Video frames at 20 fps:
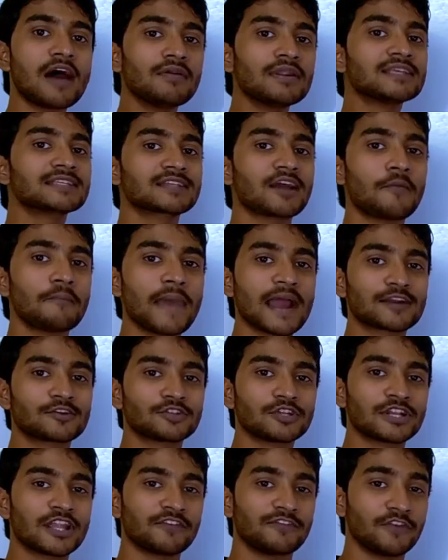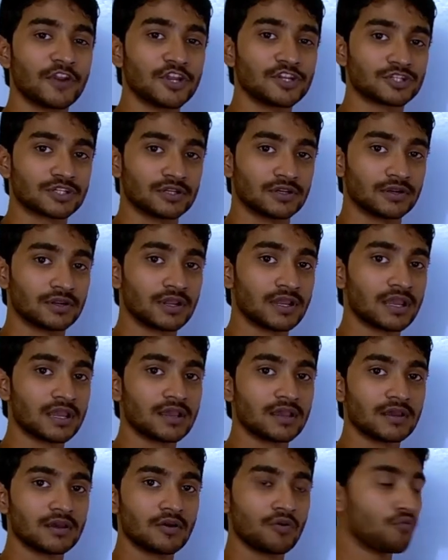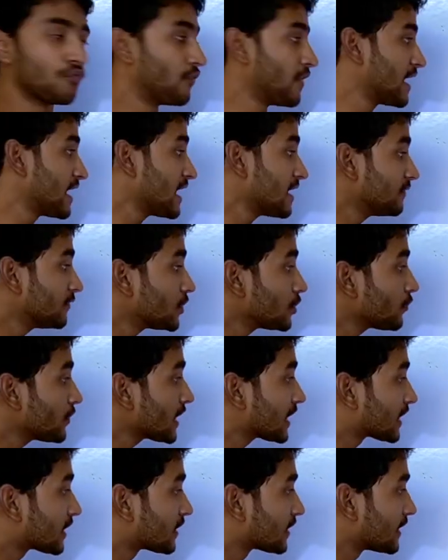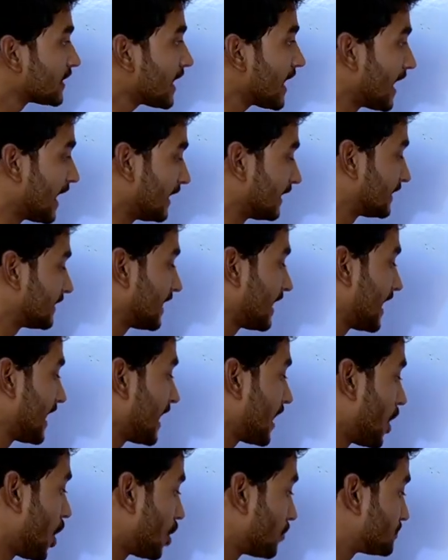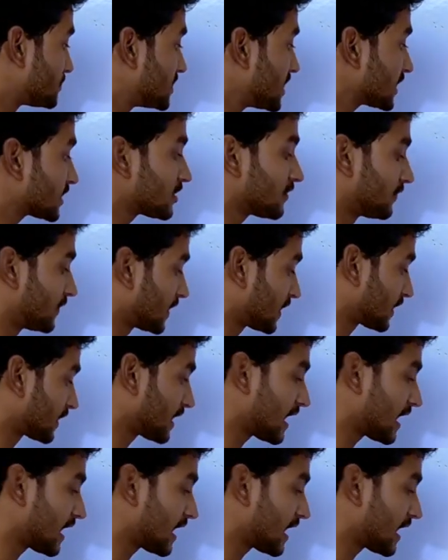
now let's come back to the definition. Whenever we create an object of a